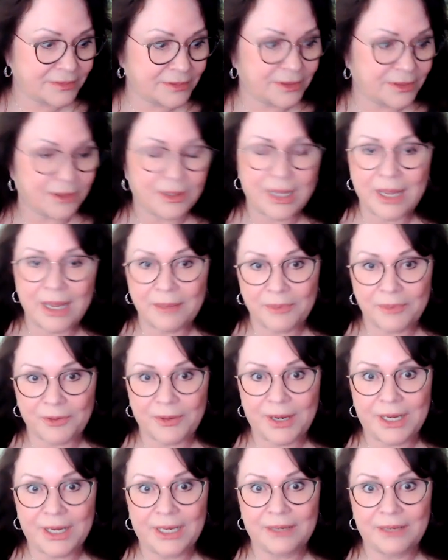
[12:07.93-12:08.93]

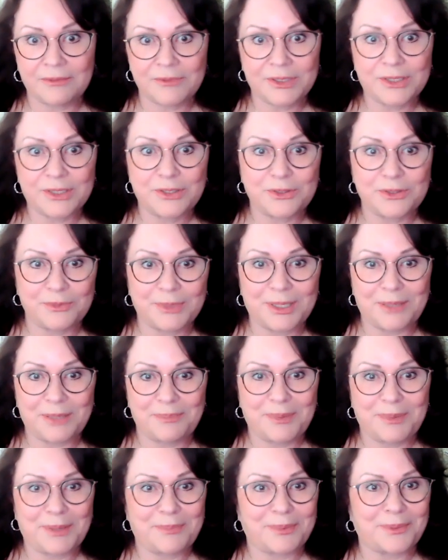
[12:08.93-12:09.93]
collaborating with too many
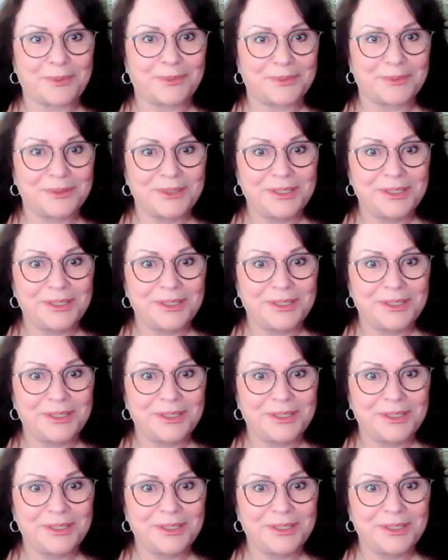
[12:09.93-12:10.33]
people